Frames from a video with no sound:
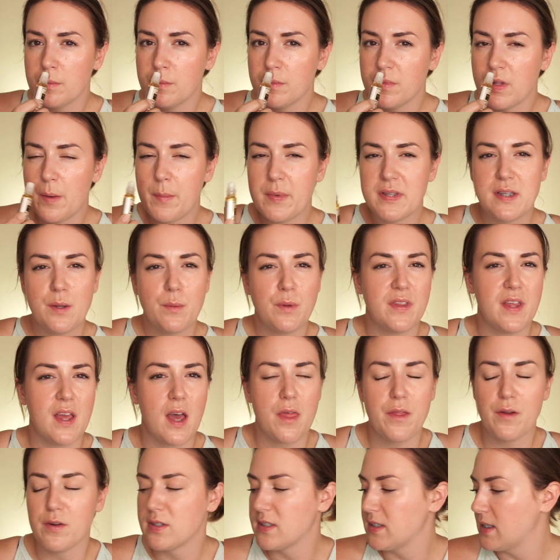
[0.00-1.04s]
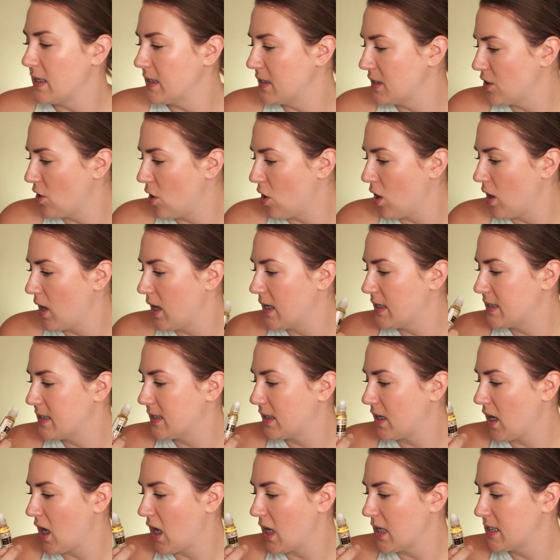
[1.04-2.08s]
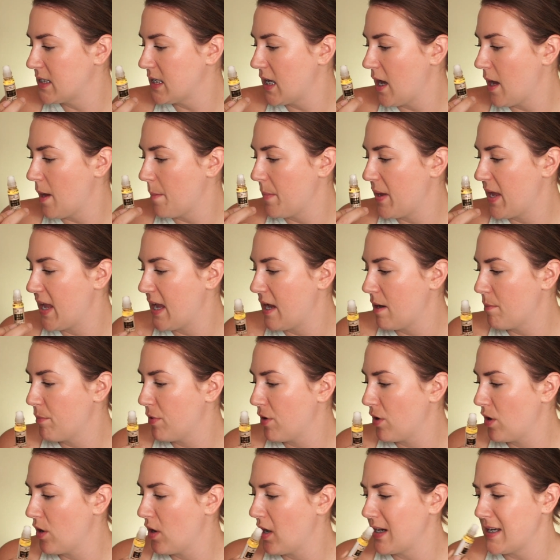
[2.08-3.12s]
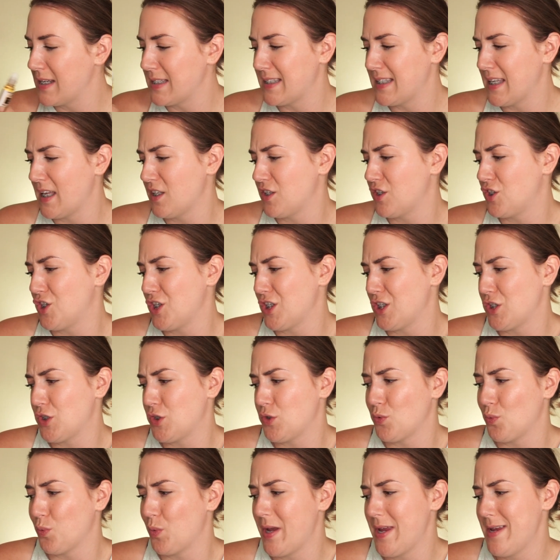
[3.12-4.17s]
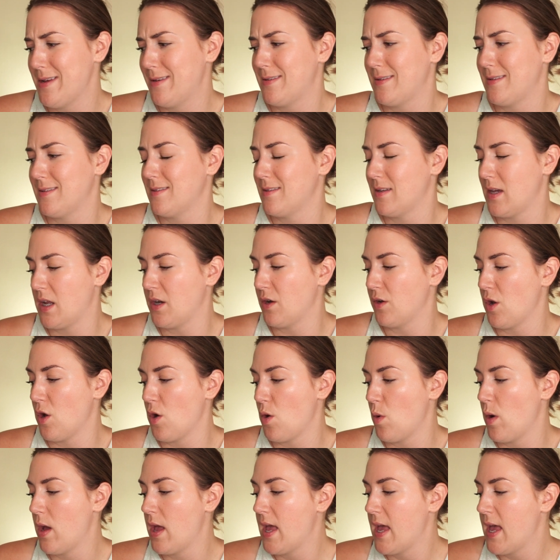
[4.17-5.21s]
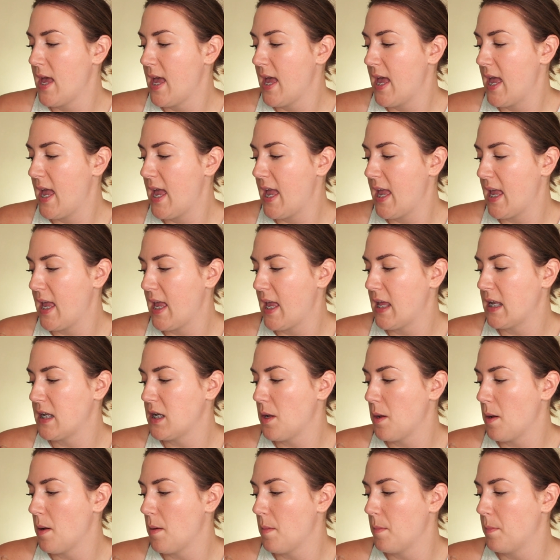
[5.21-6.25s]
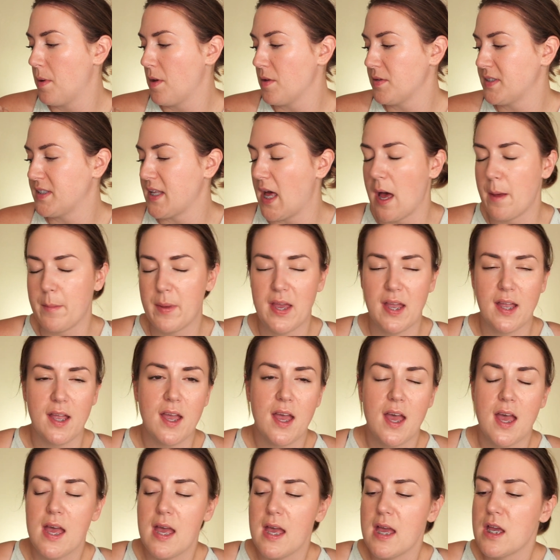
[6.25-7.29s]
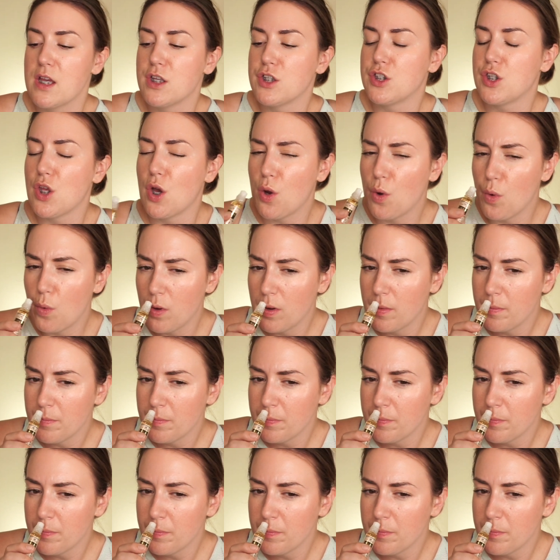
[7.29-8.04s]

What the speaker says: Let me see what the other scents are. It's got amber, and it says just sweet, I don't know, and balsamic. So